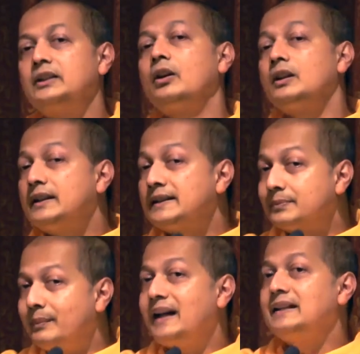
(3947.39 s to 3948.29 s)
It all
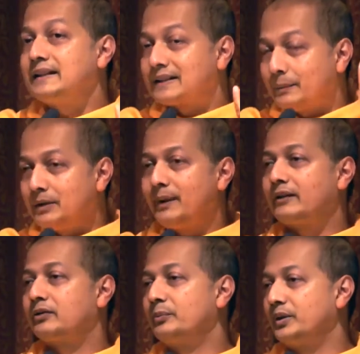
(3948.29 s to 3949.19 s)
it's mine. It's coming
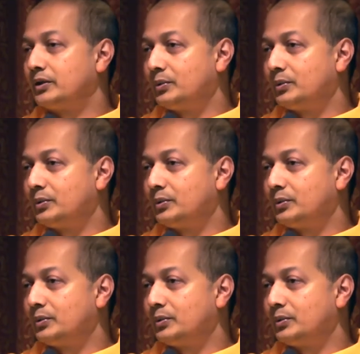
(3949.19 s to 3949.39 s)
back from